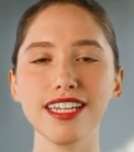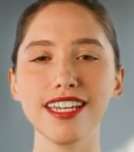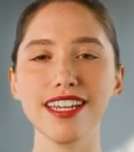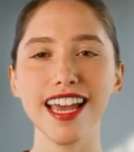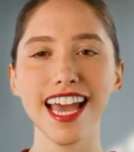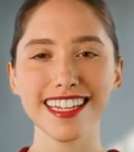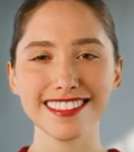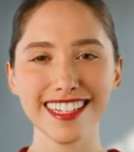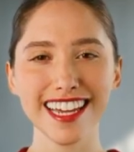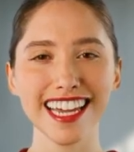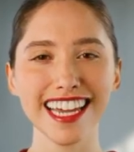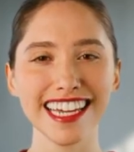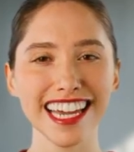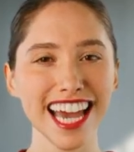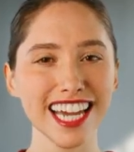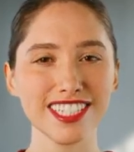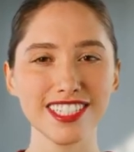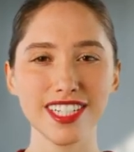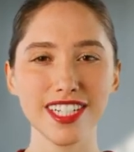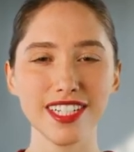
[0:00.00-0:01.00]
As I
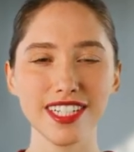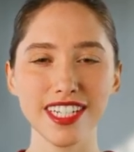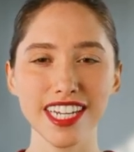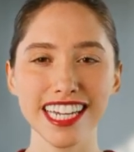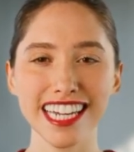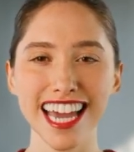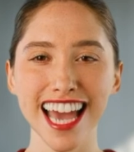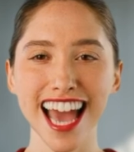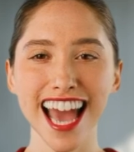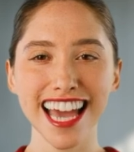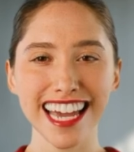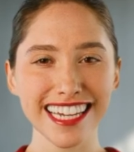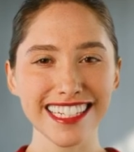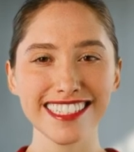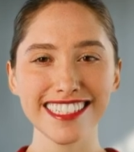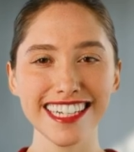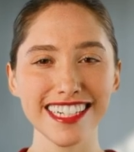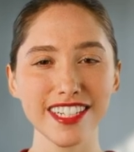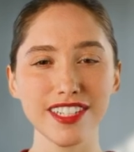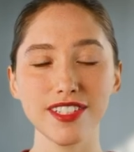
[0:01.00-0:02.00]
unlatch the hood, I can
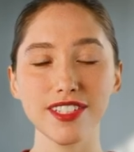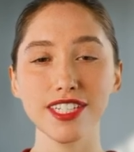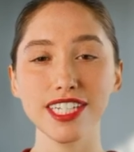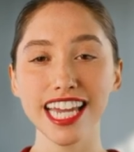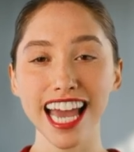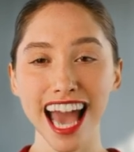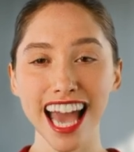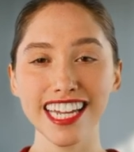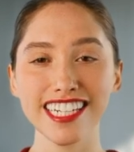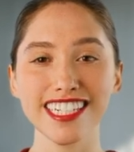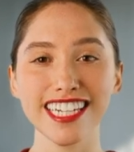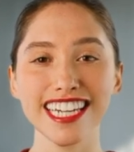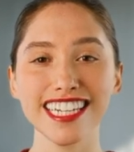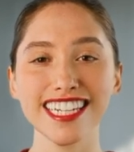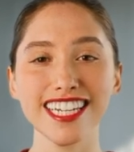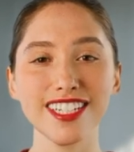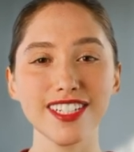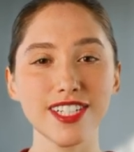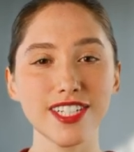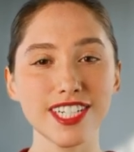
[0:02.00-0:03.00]
see the hood latch is
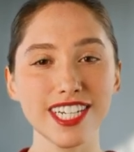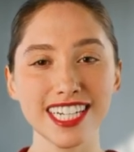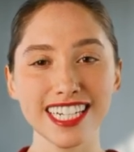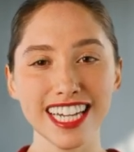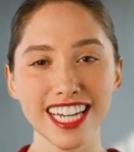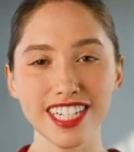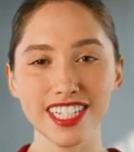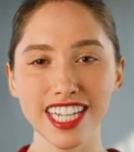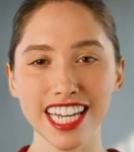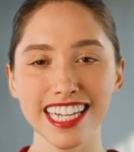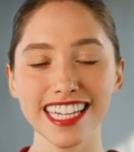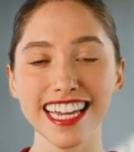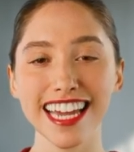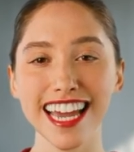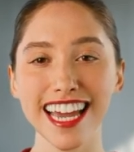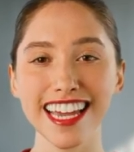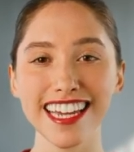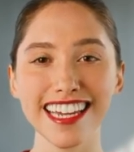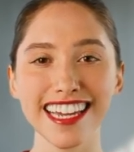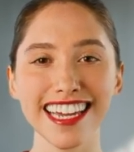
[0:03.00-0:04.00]
in good condition.
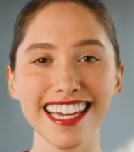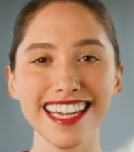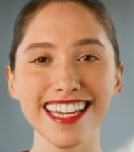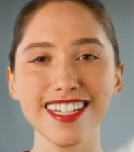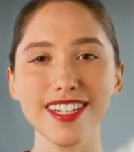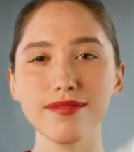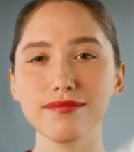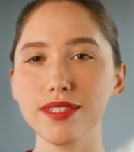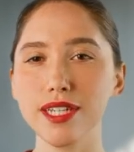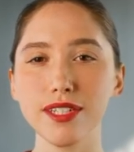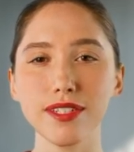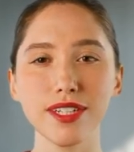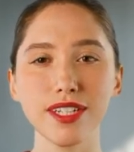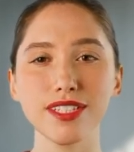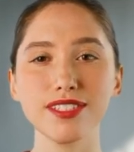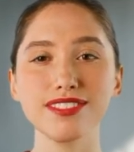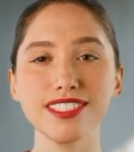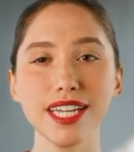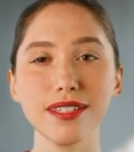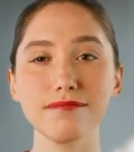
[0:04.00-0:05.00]
The
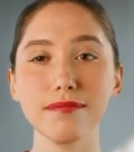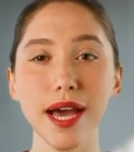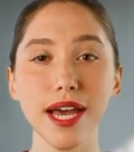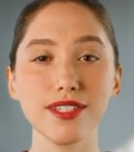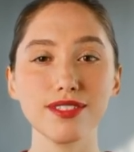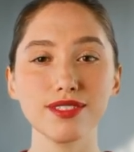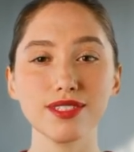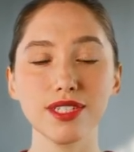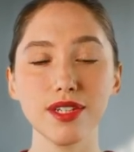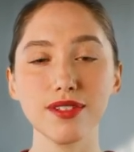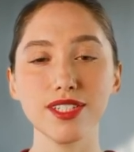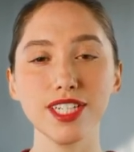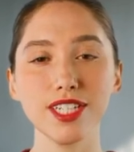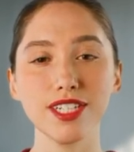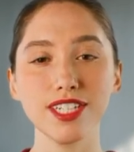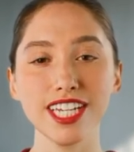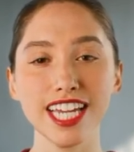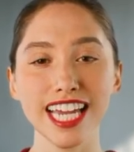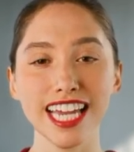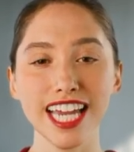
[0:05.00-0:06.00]
mirrors and mounts are in
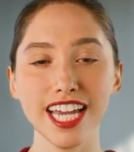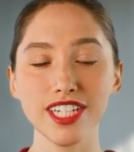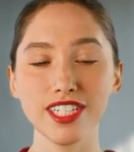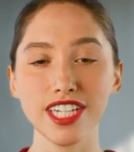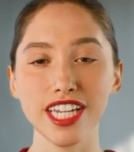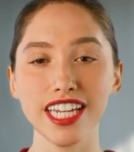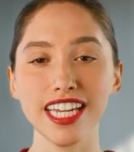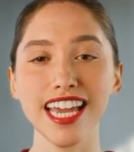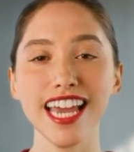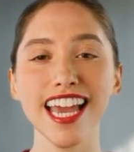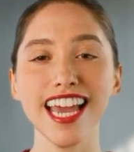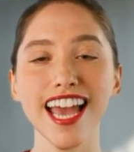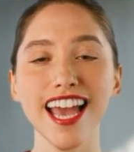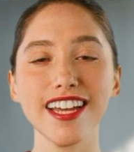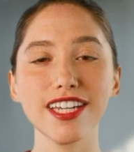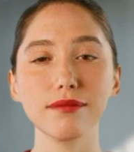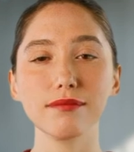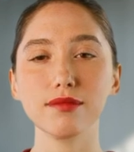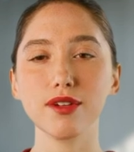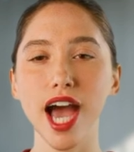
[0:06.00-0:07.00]
good condition,
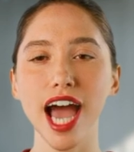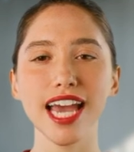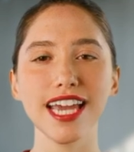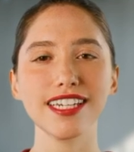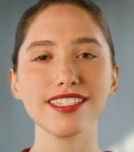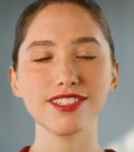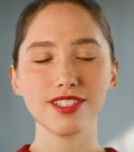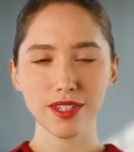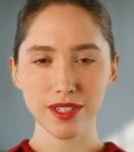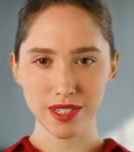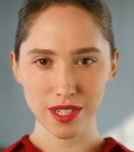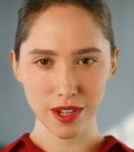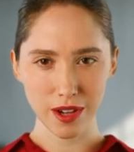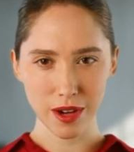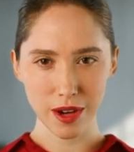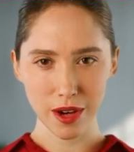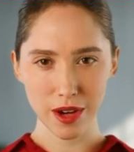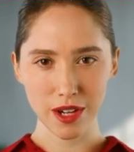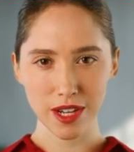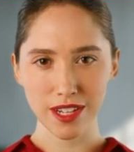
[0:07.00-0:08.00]
and the brackets are
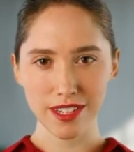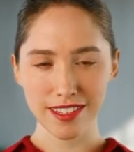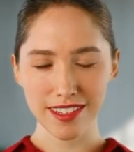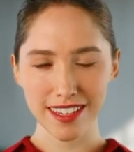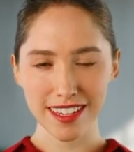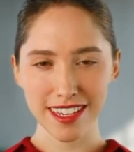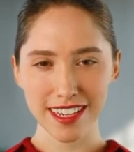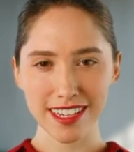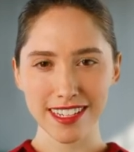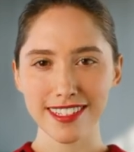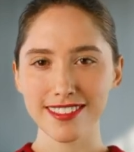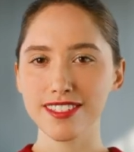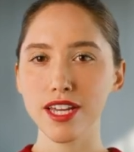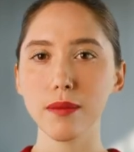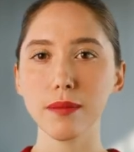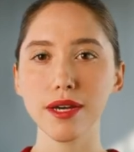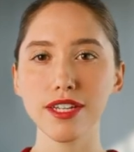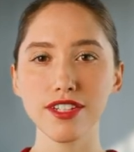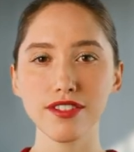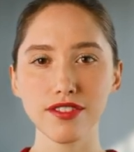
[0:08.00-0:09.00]
secured.
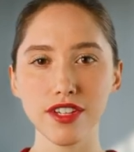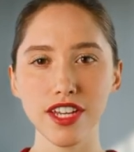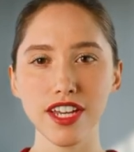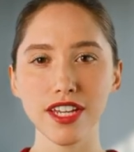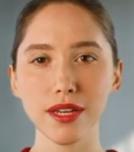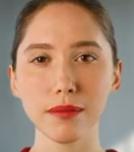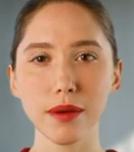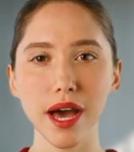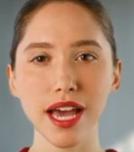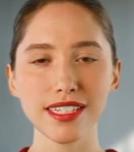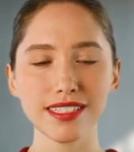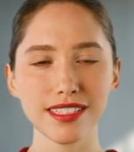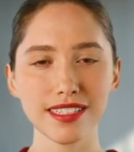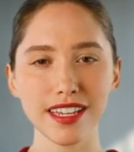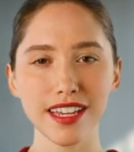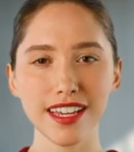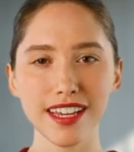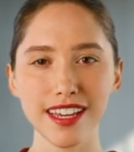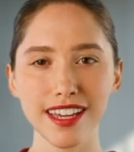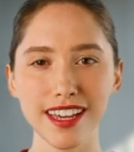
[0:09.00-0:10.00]
Stop at the front of the bus.
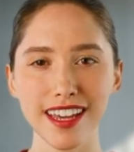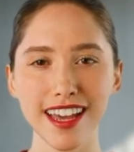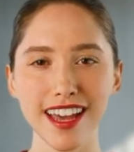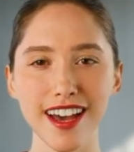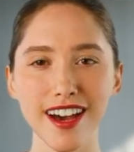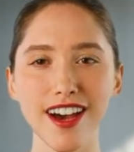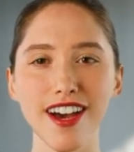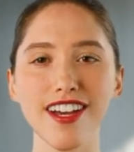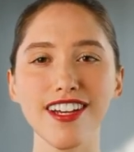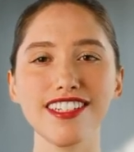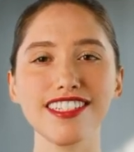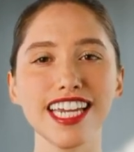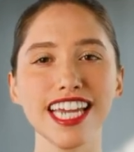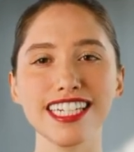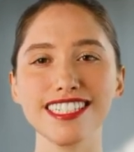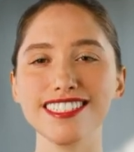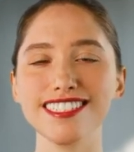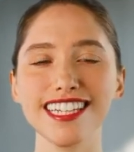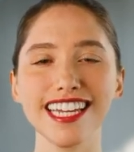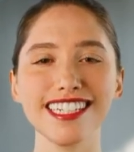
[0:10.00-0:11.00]
All
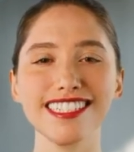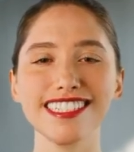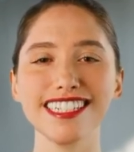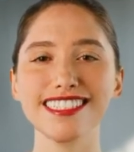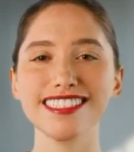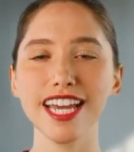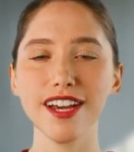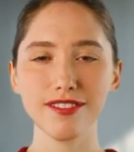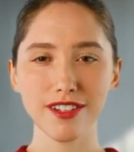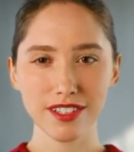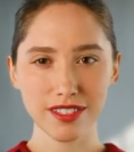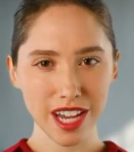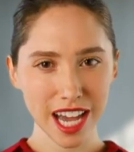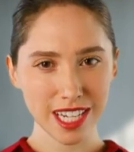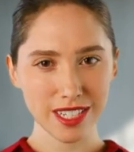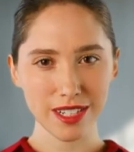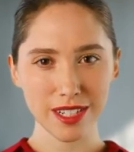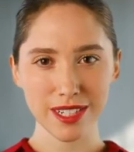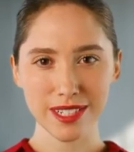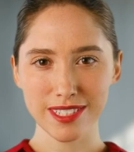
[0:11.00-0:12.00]
lights, lenses, and
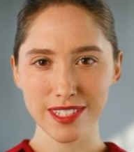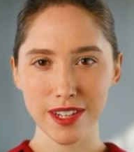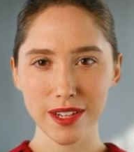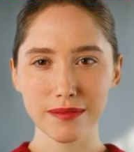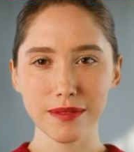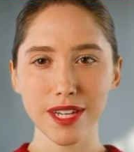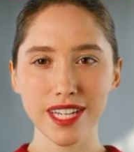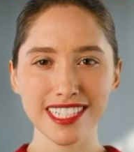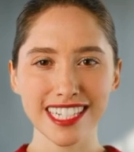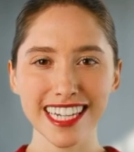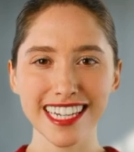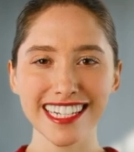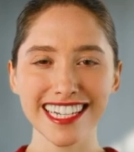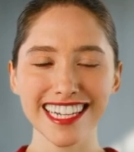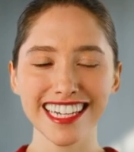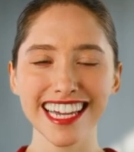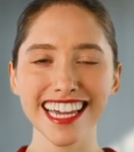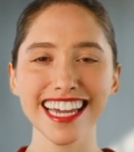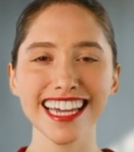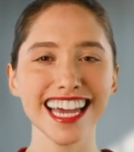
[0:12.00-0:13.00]
reflectors are present,
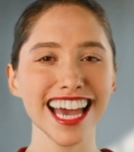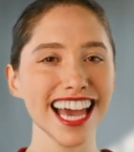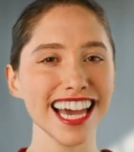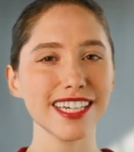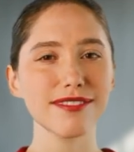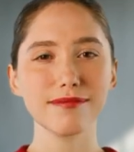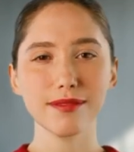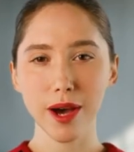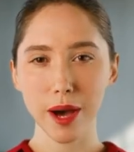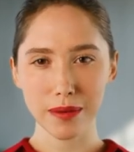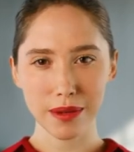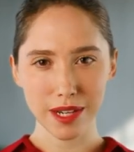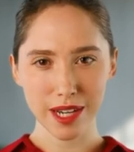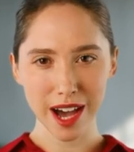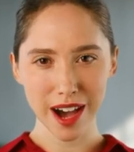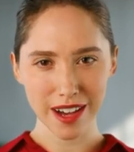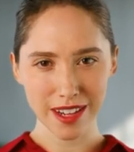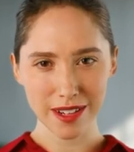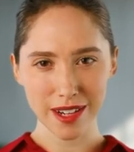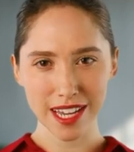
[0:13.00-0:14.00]
clean, and in proper
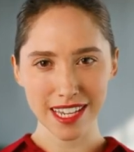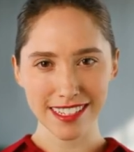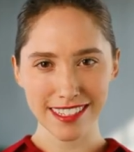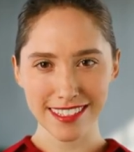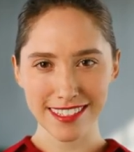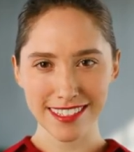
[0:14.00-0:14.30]
coloring.